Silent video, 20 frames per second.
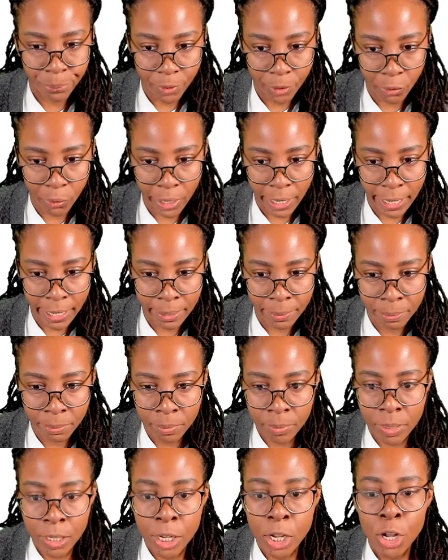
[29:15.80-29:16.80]
Okay,
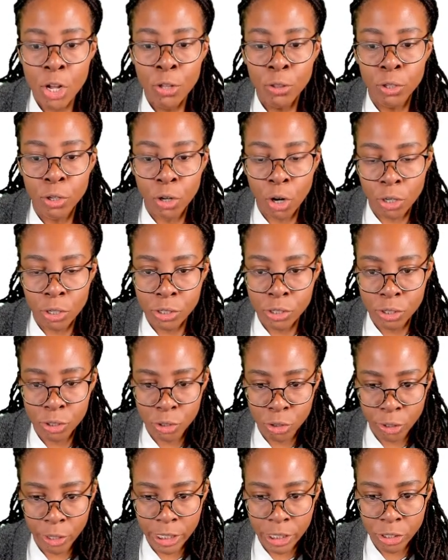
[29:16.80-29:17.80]
the
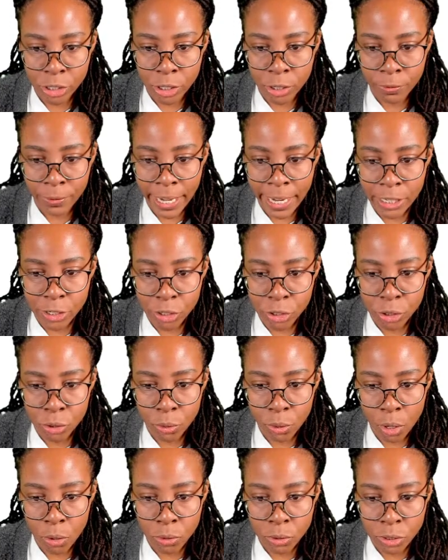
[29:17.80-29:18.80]
concentration of
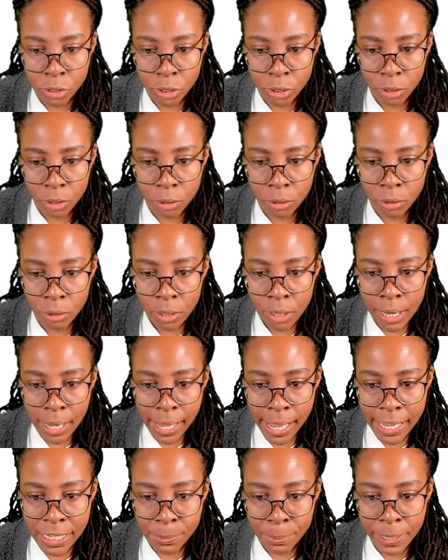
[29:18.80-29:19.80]
H2O2
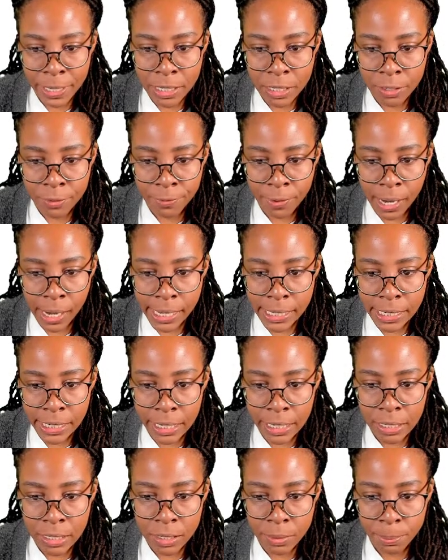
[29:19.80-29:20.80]
has been
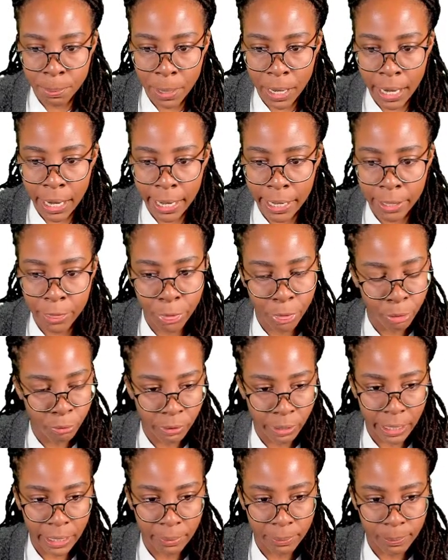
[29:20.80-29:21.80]
divided by
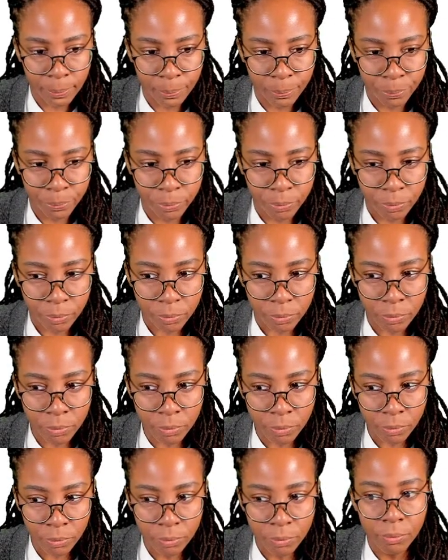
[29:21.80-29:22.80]
3.
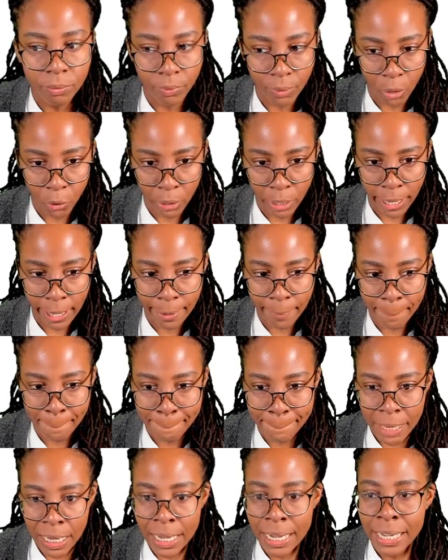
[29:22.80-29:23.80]
Okay,
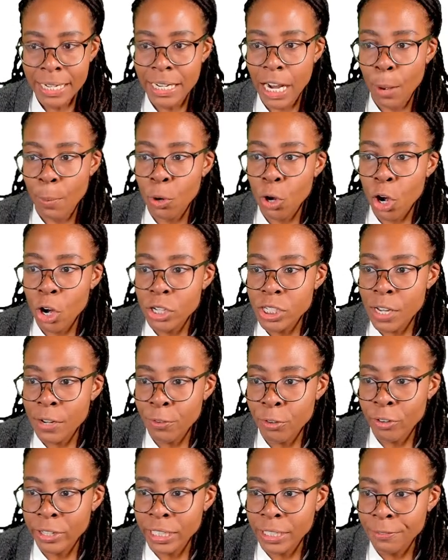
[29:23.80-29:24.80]
now because I've
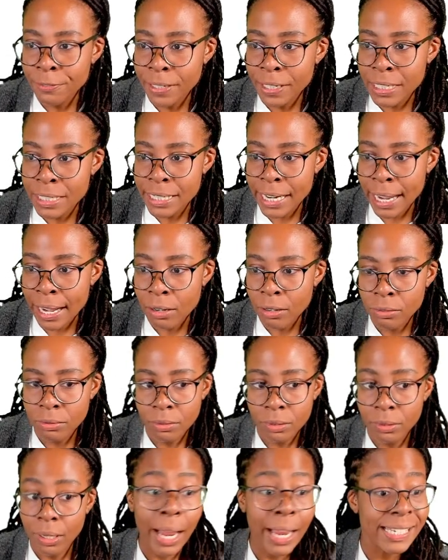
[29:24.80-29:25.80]
already figured out,
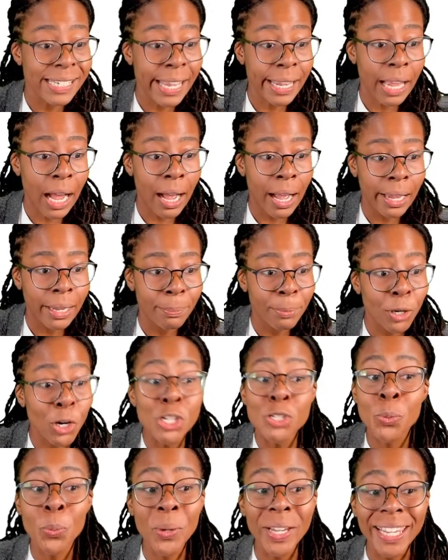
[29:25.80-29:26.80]
I say
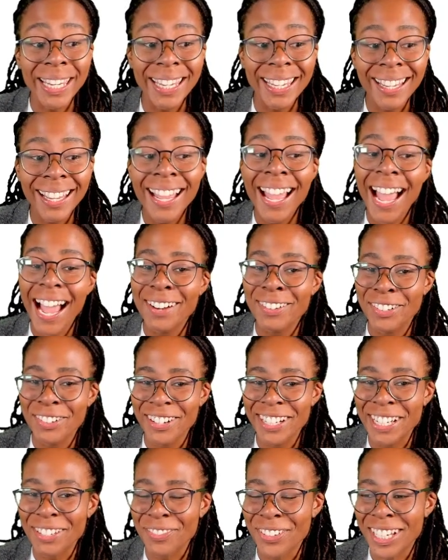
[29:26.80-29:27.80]
because we have
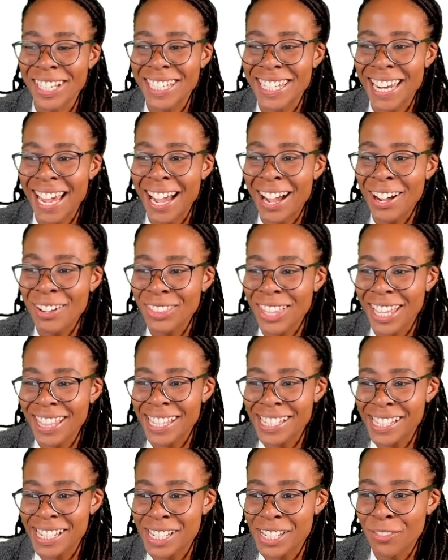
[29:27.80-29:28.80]
already figured out that
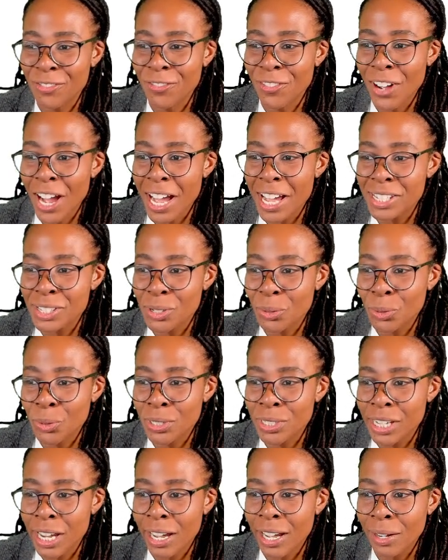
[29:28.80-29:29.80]
this is first
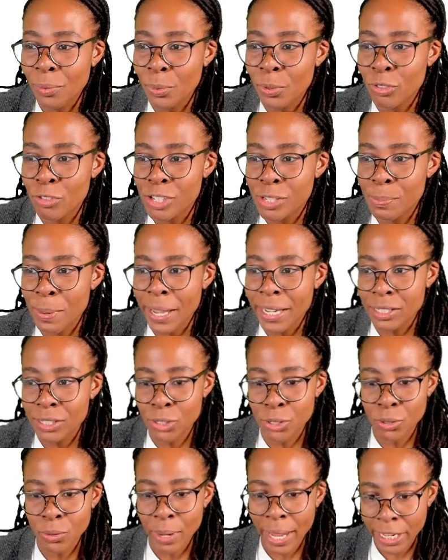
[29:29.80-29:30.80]
order with respect
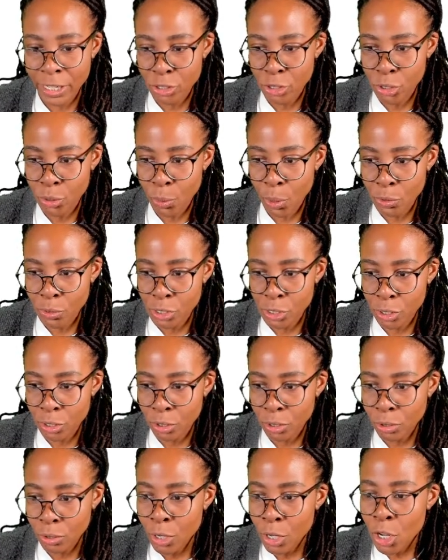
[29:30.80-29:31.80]
to
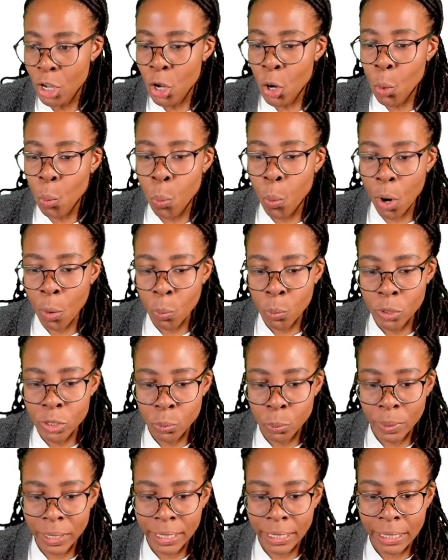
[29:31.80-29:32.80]
H2O2, what would
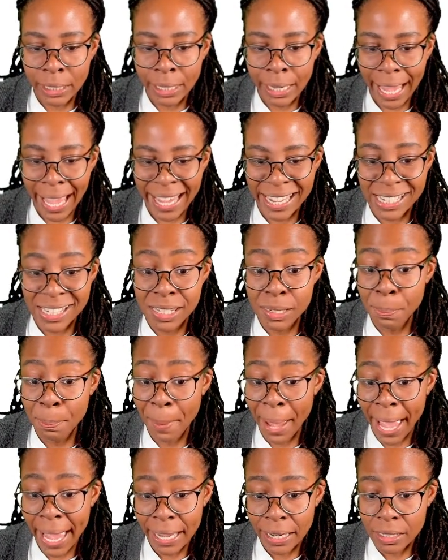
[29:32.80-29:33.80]
we
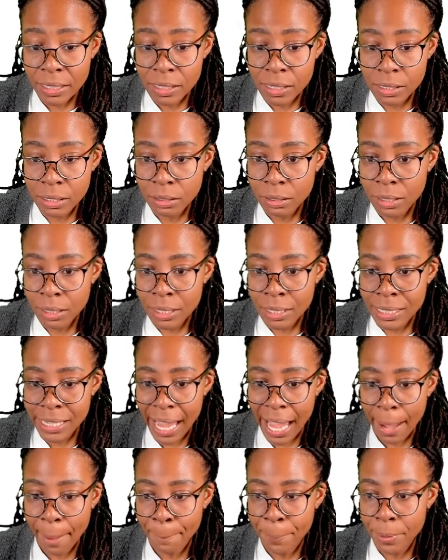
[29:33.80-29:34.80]
expect to
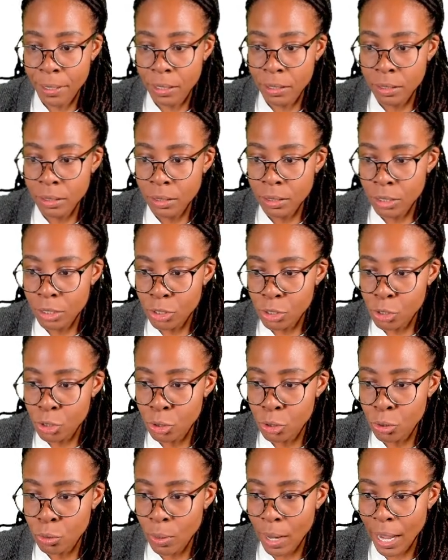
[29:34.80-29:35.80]
happen
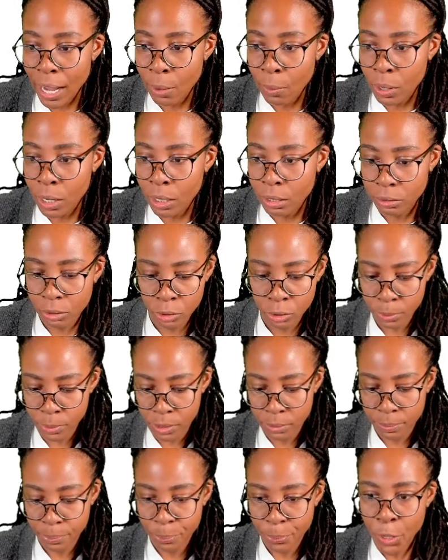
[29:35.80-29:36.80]
to our,
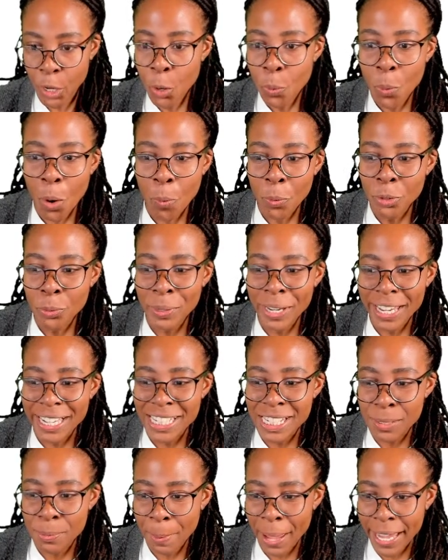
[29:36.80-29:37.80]
what would we
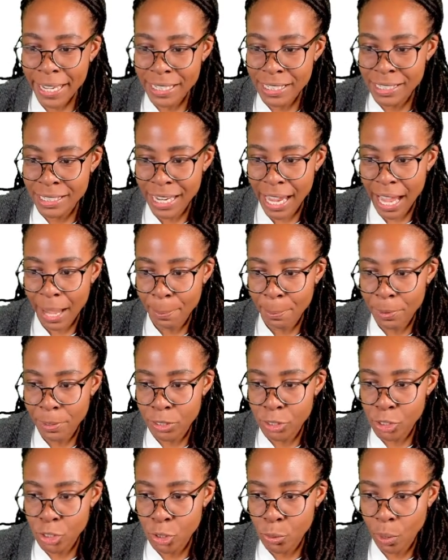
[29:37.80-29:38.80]
expect to
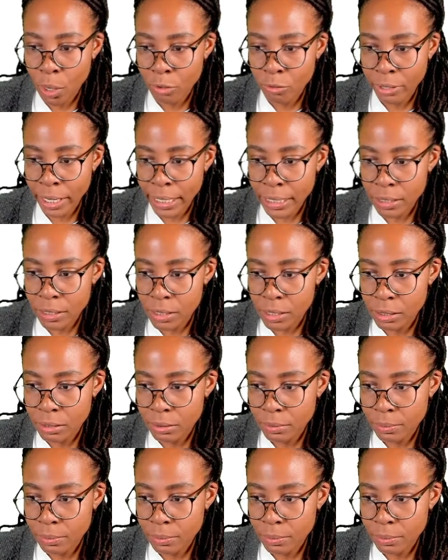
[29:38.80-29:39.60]
happen to our rate?